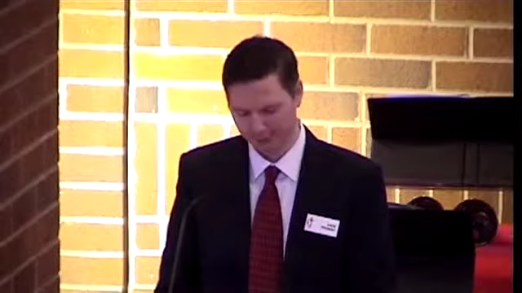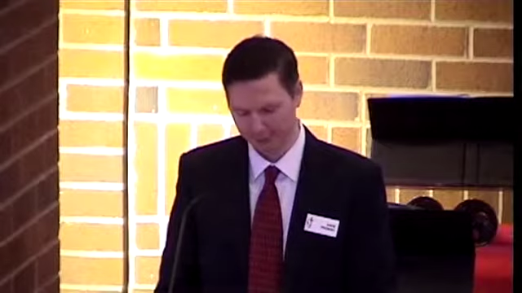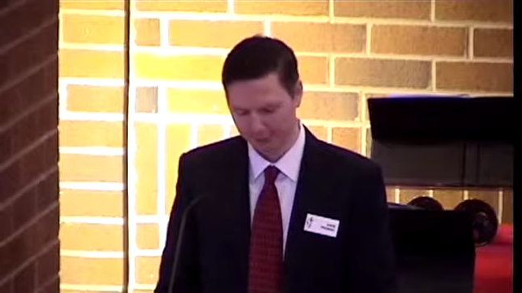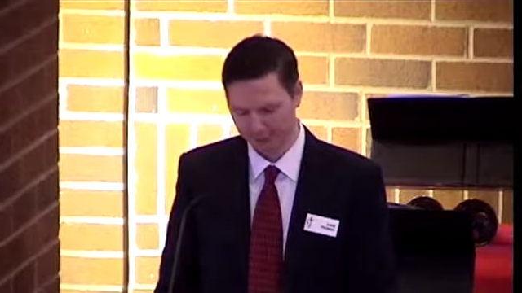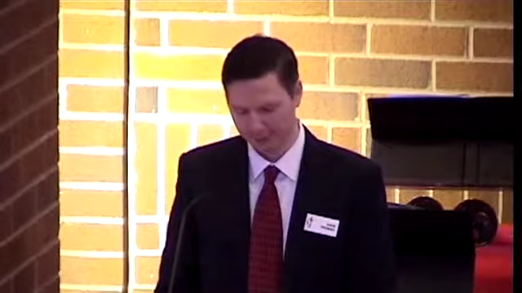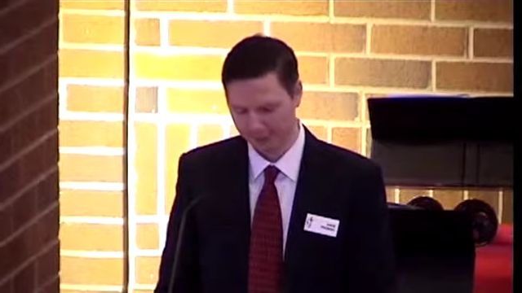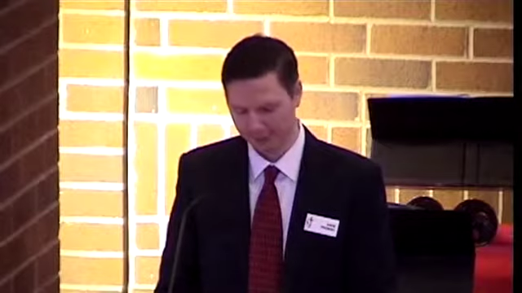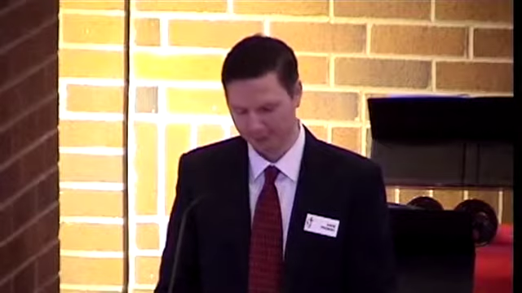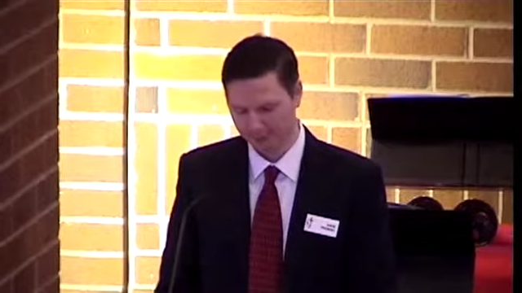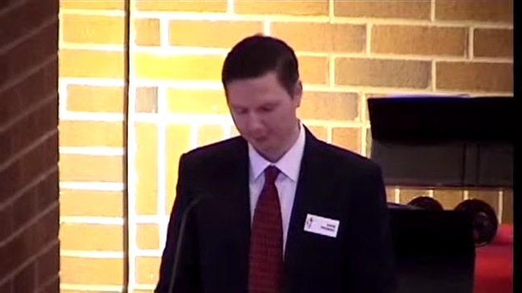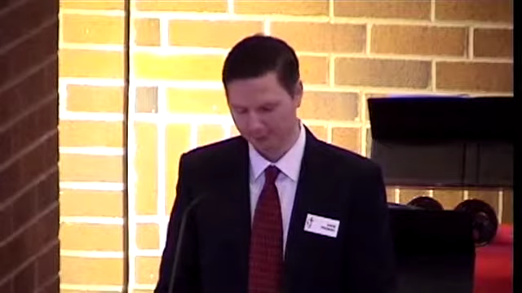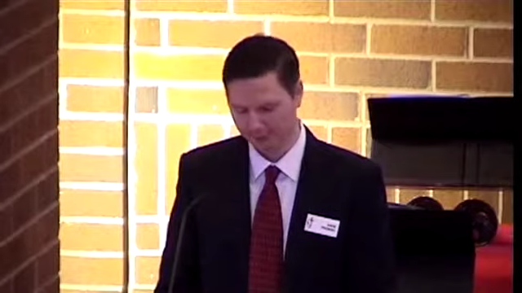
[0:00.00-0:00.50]
just
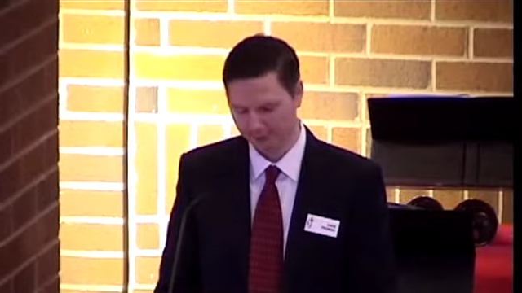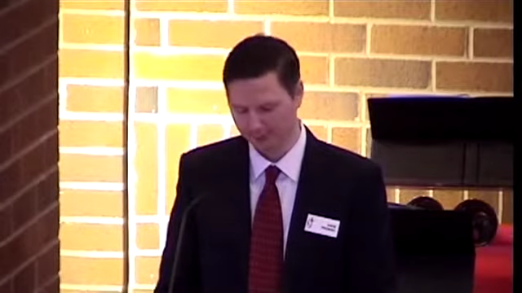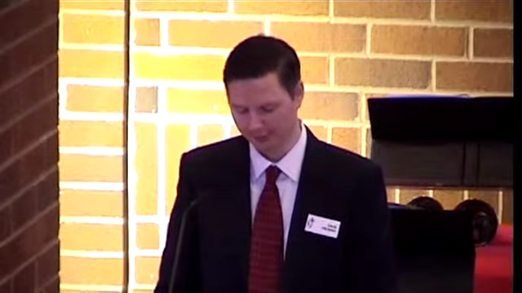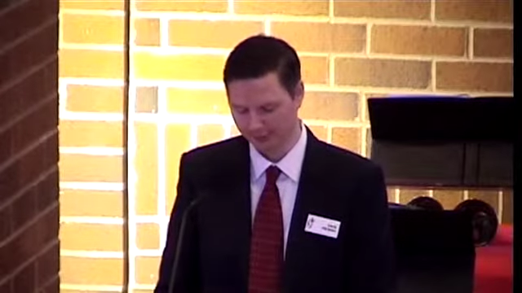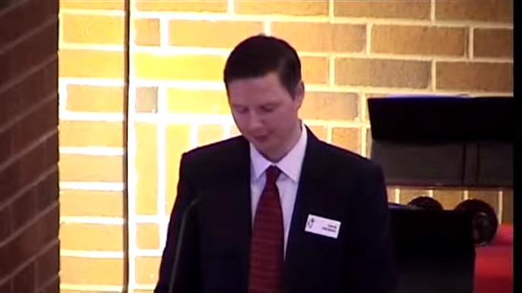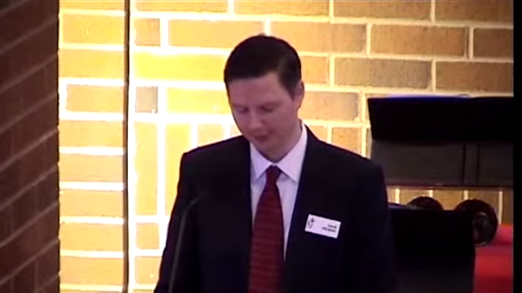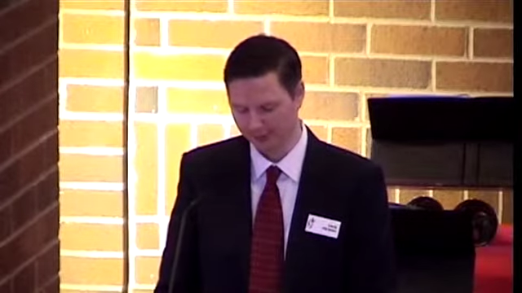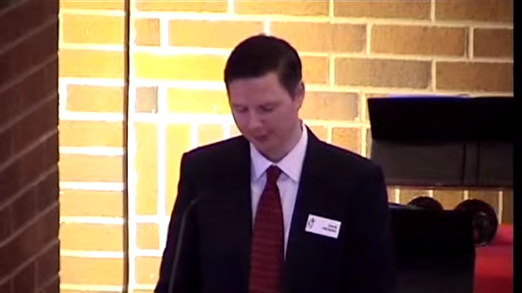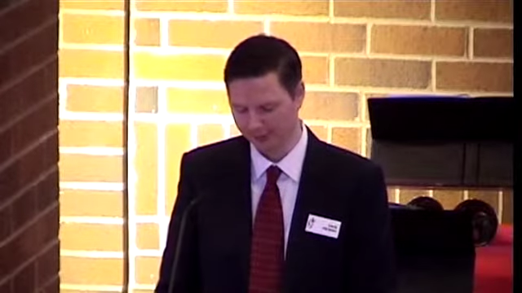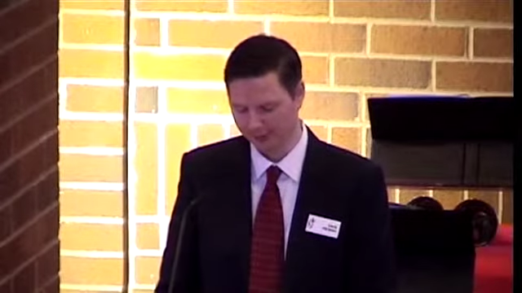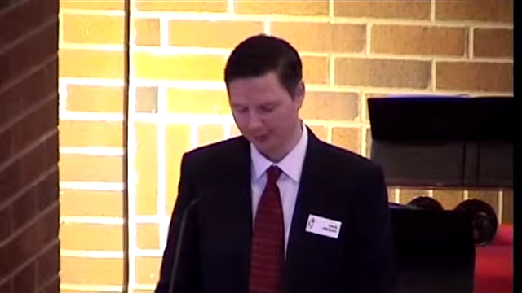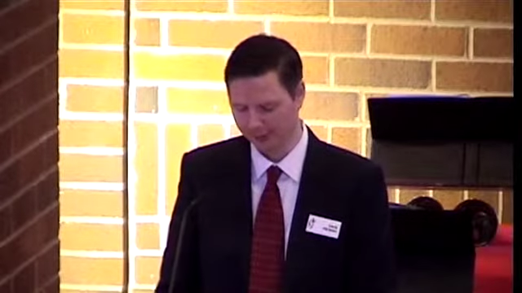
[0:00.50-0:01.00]
get the feeling
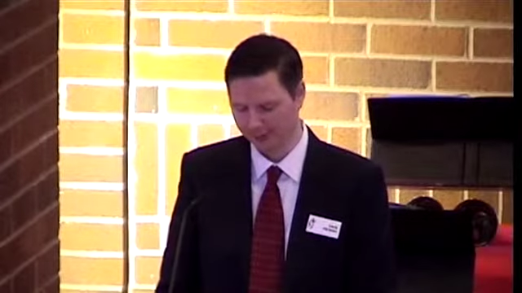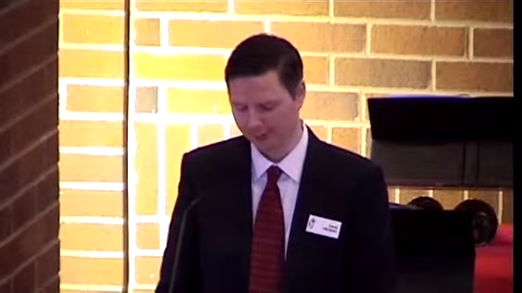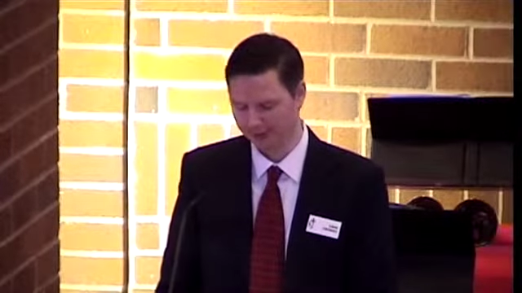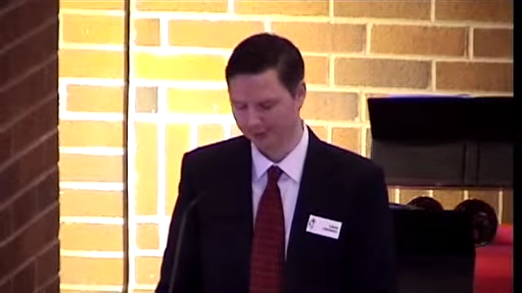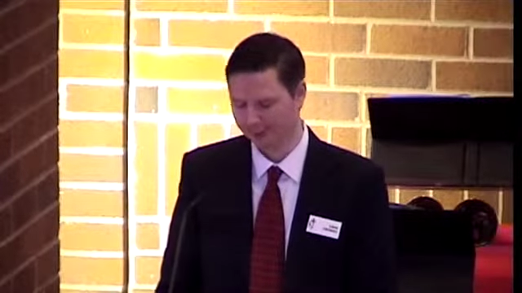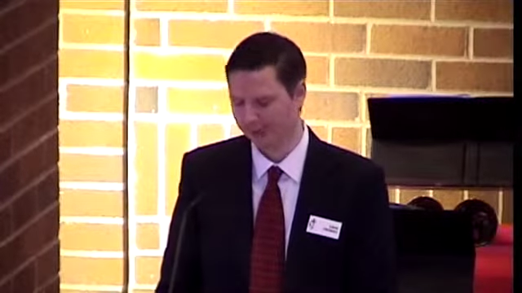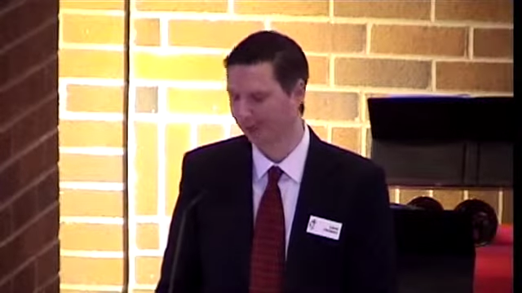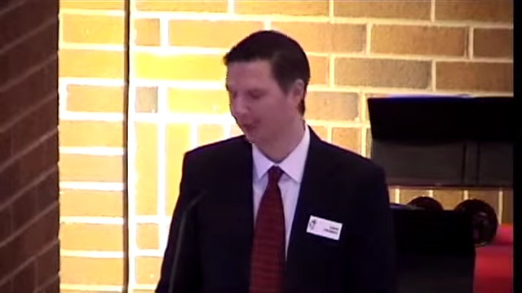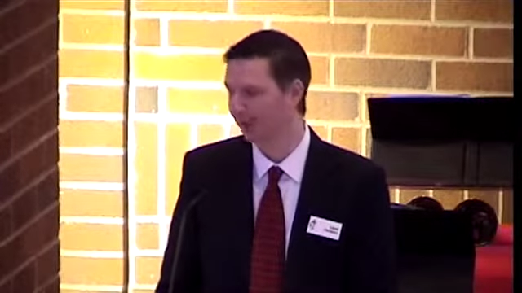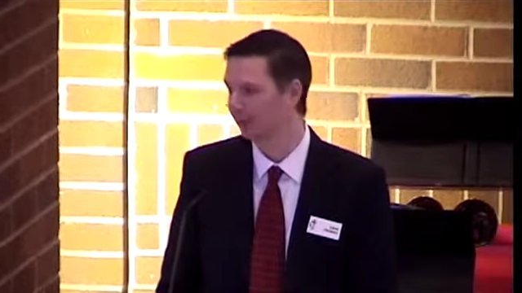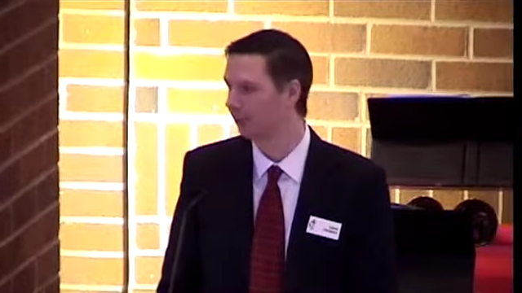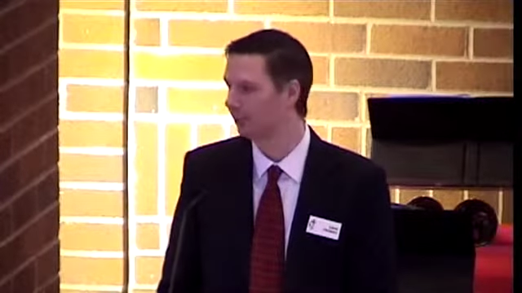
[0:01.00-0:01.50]
that that's
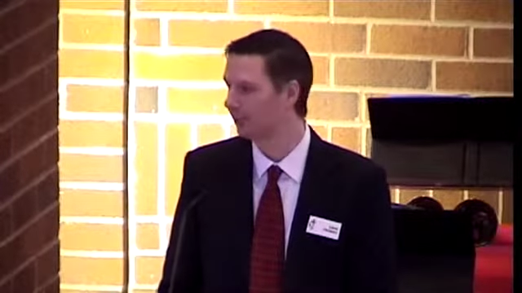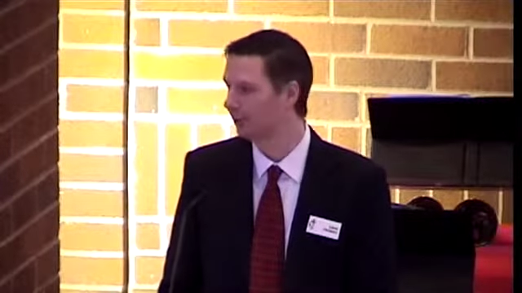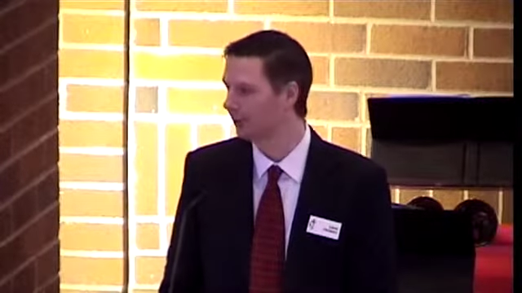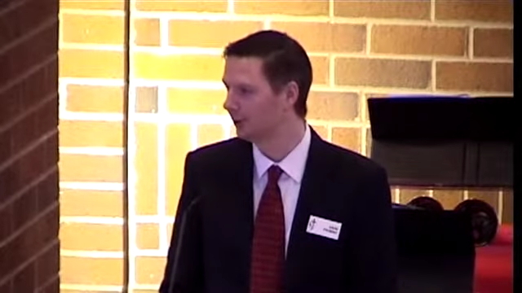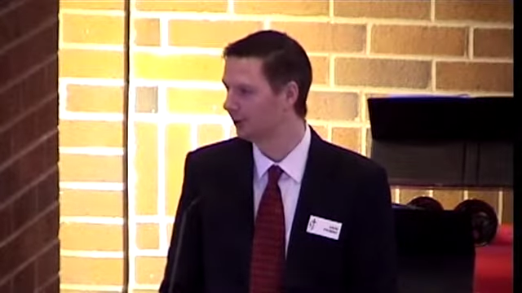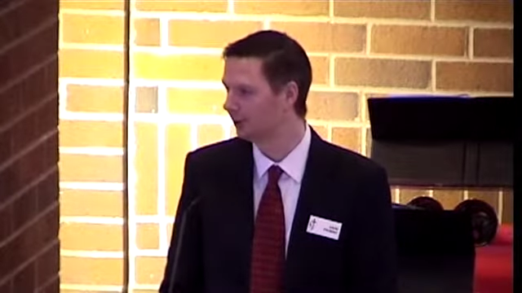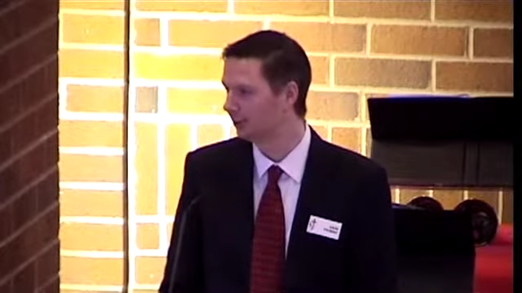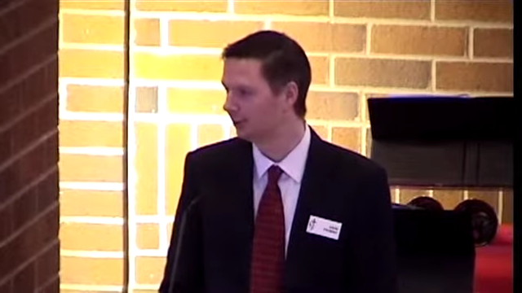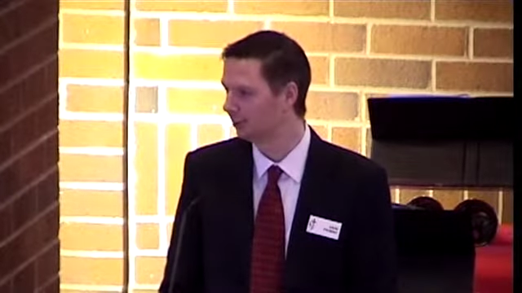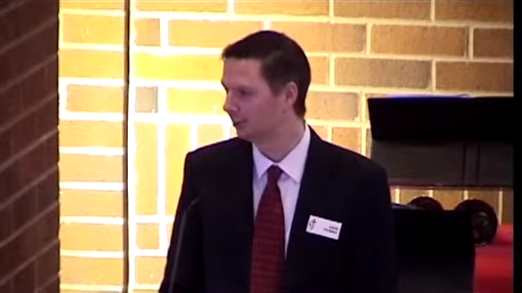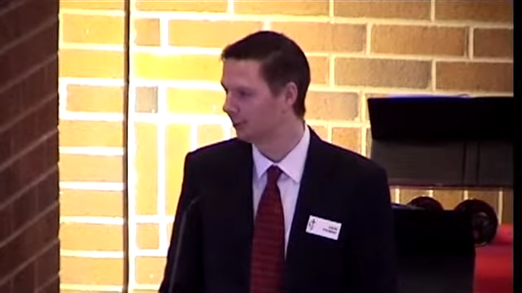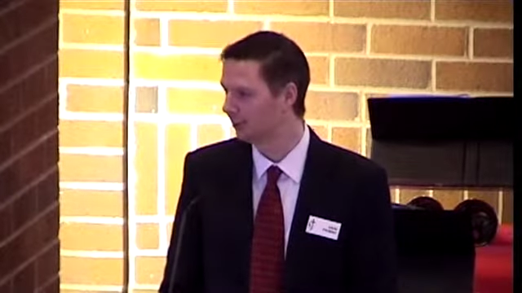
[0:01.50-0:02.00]
exactly what
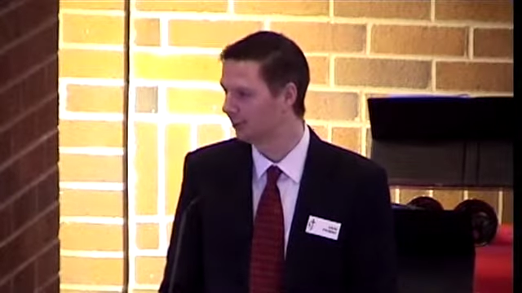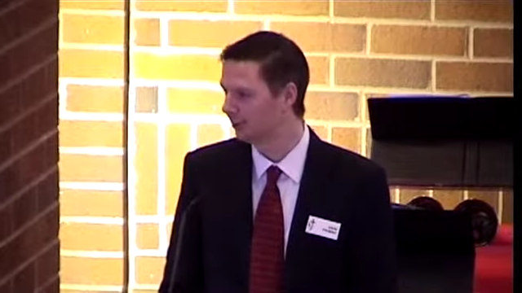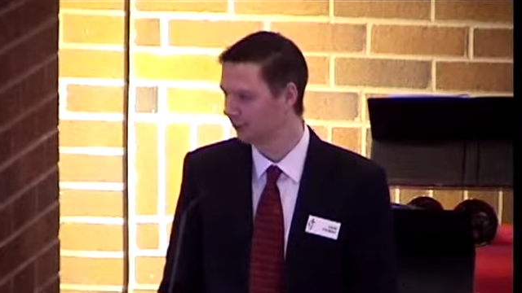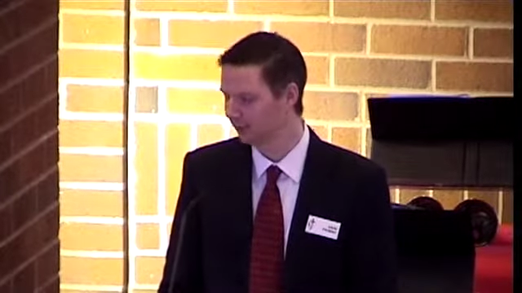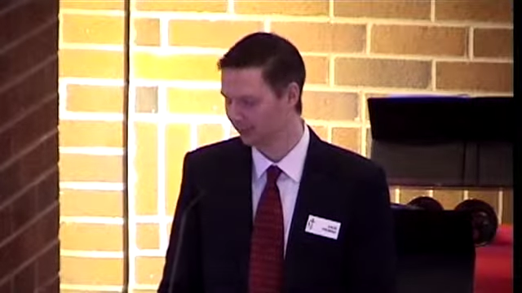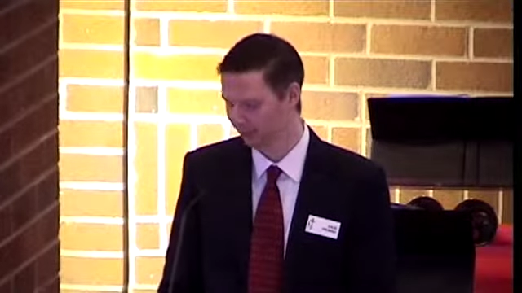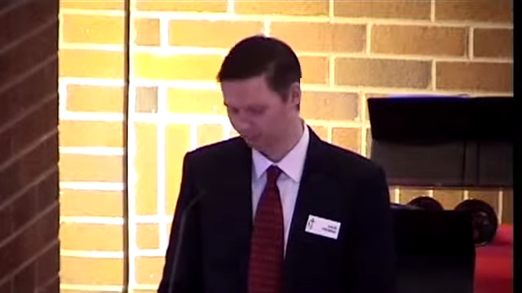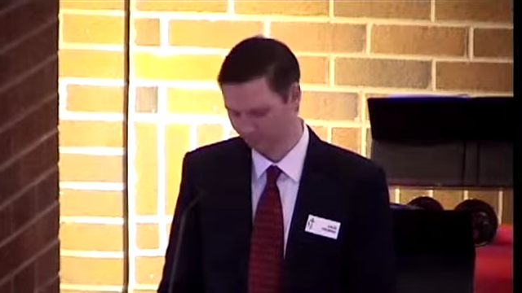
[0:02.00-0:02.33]
Jesus would do